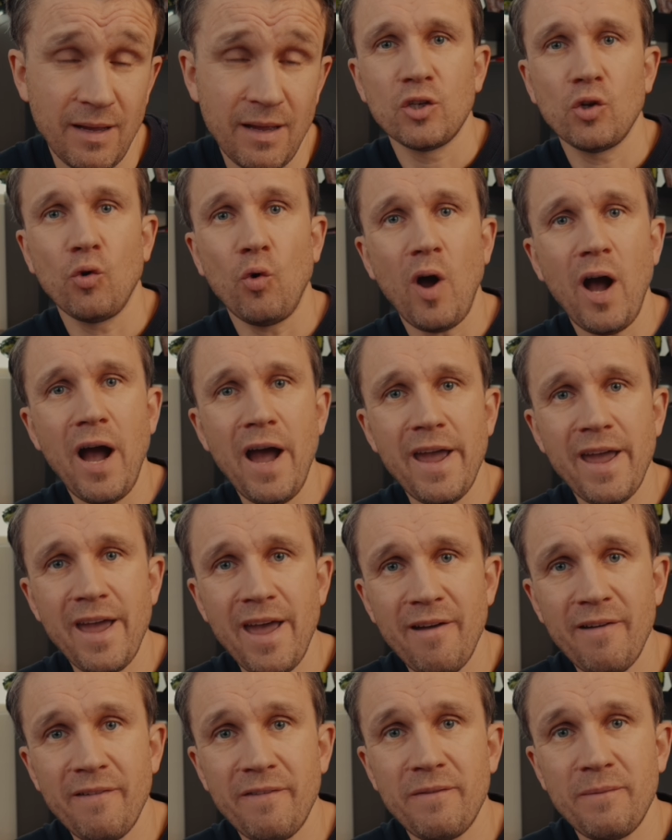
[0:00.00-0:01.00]
So I
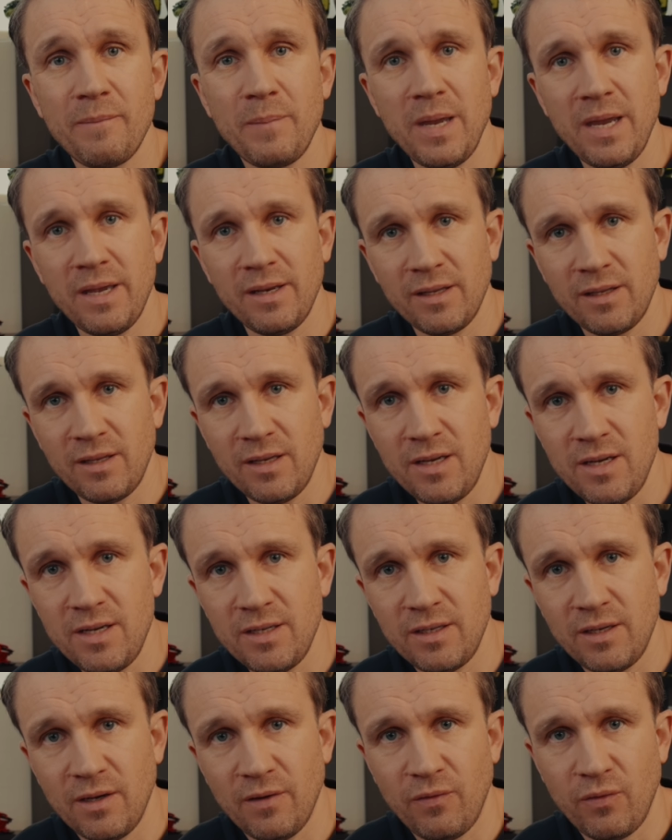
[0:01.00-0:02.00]
have made it
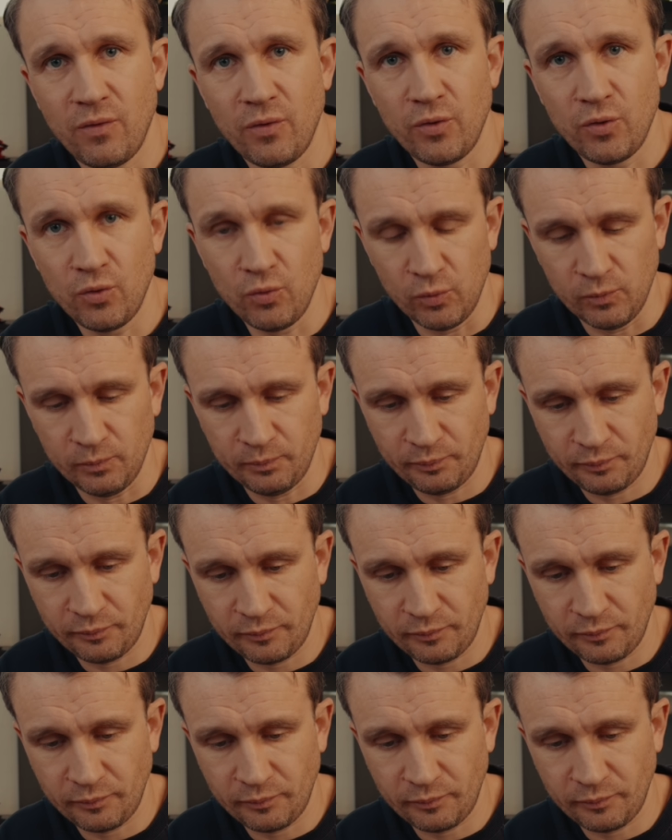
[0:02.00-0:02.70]
easier for you.